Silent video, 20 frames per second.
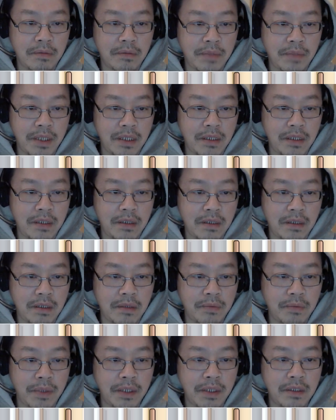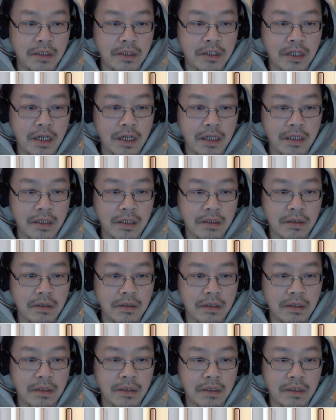be append
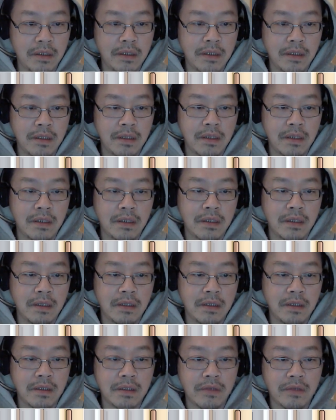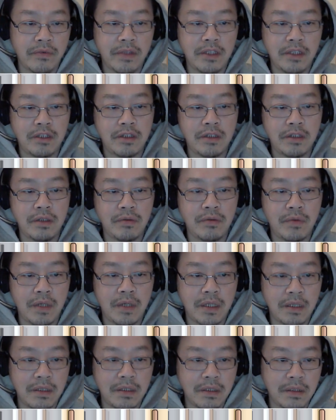child
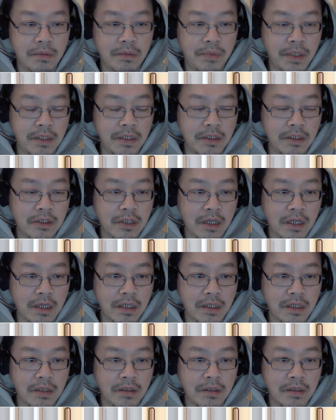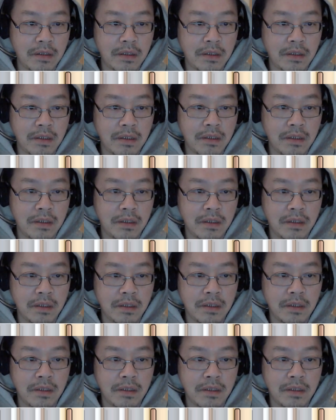SVG1 append child
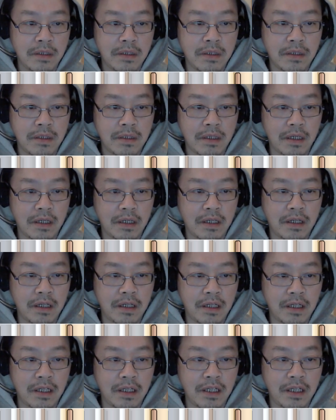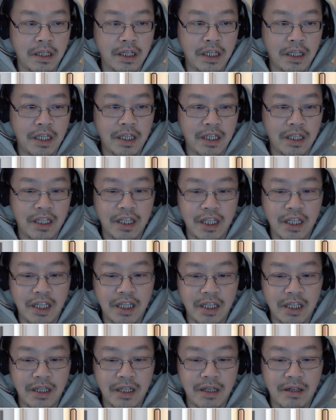suck.
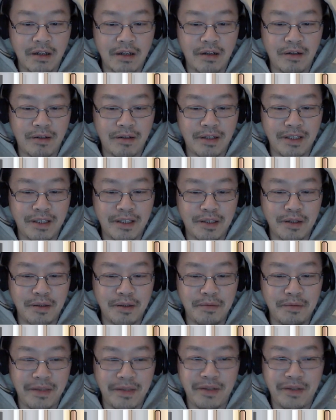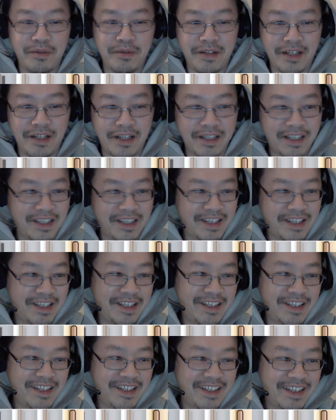Now let's hope it
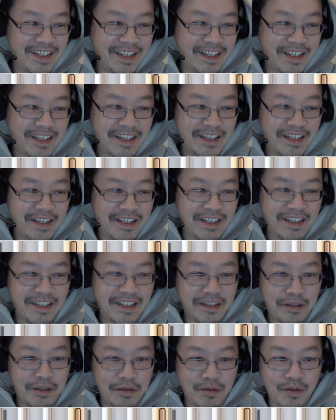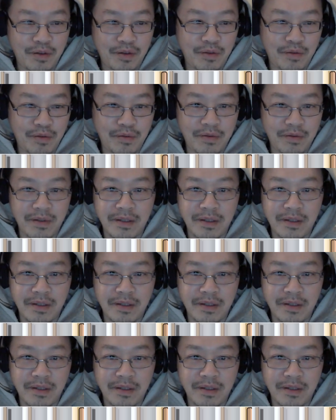works. Let's go to